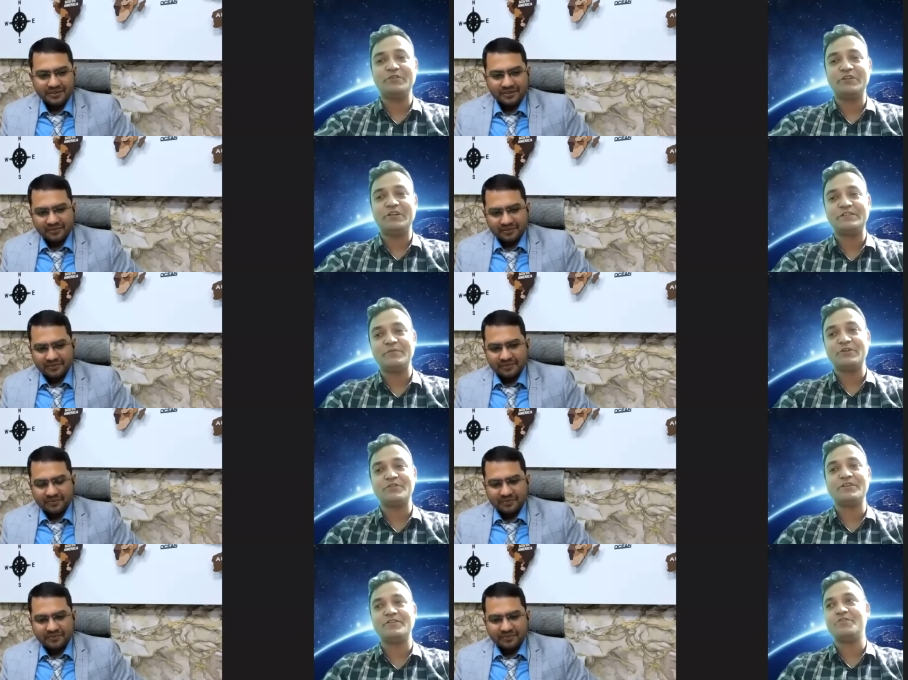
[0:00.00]
Speaker 1: worried, sir, because
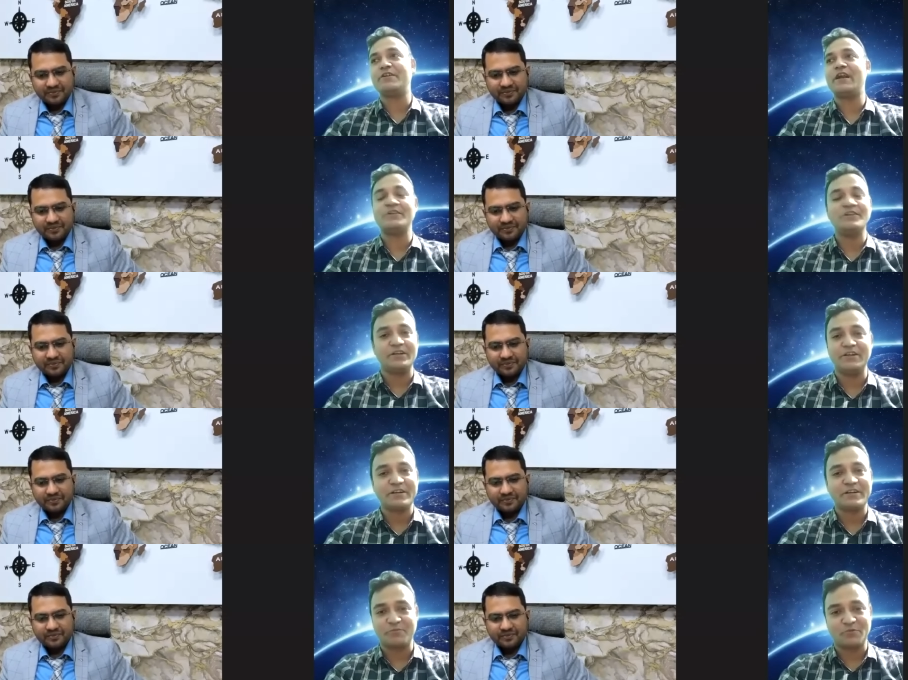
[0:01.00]
I did not have any
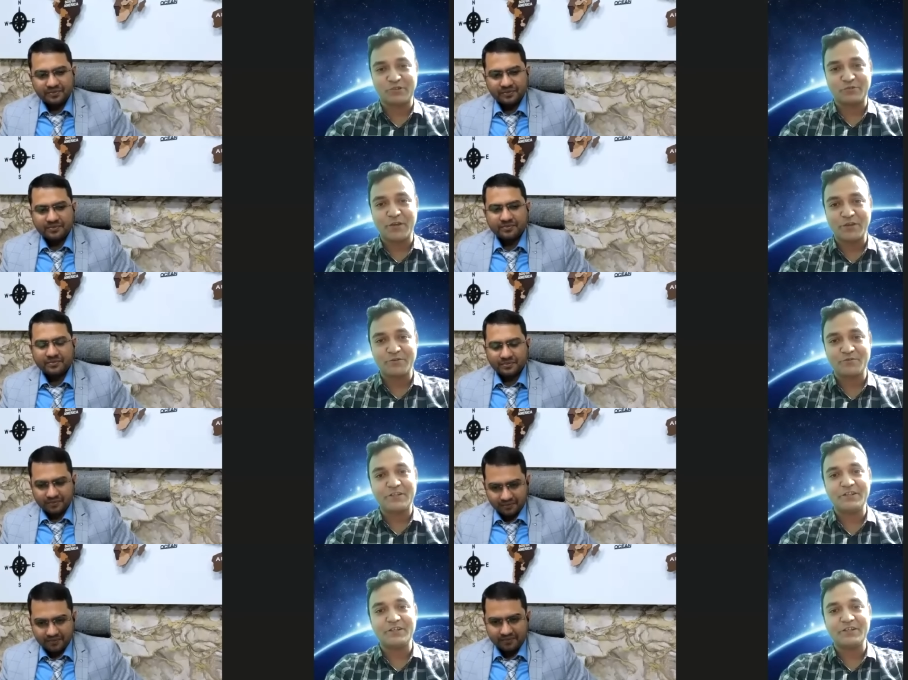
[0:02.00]
credit exposure. So I was
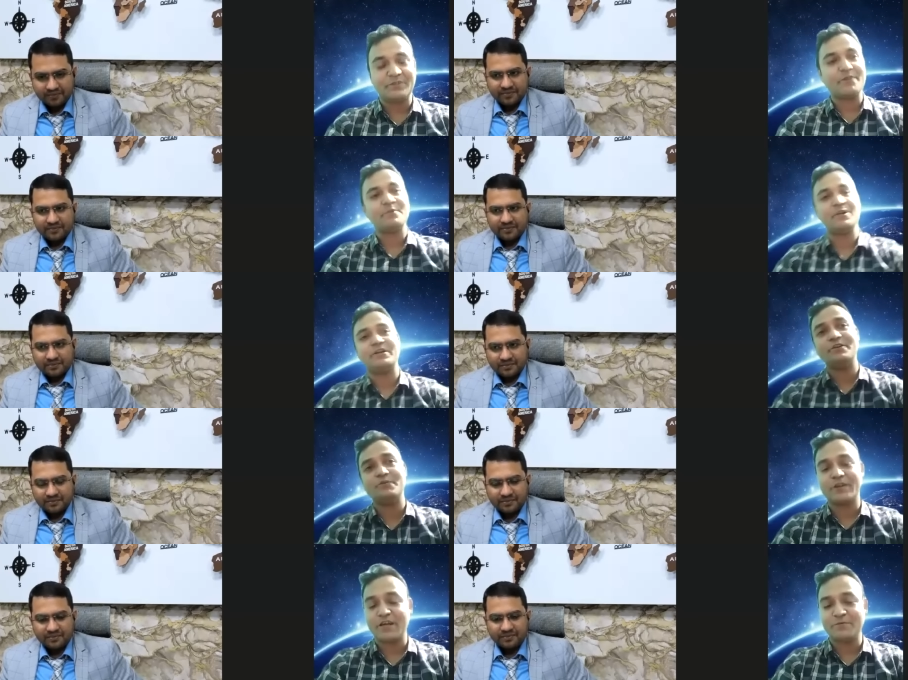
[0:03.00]
worried that if I'm getting
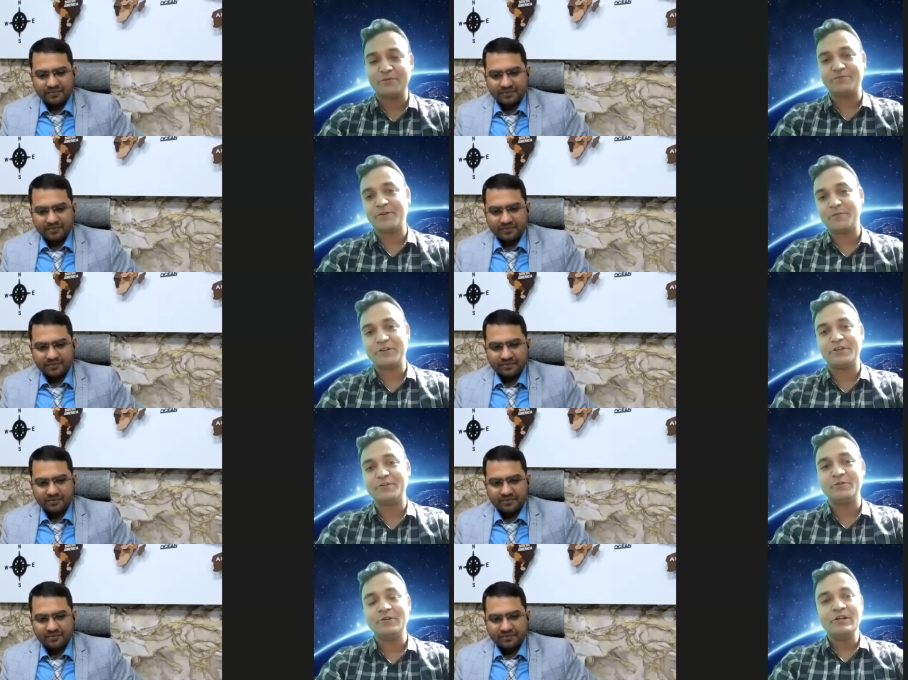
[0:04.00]
into R R B, if I'm getting
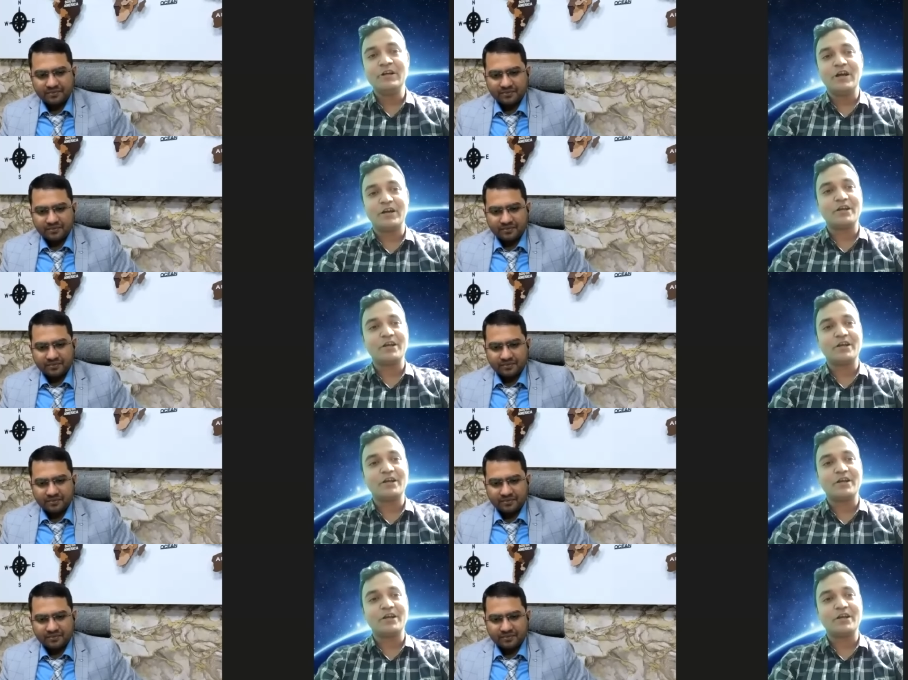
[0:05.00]
into R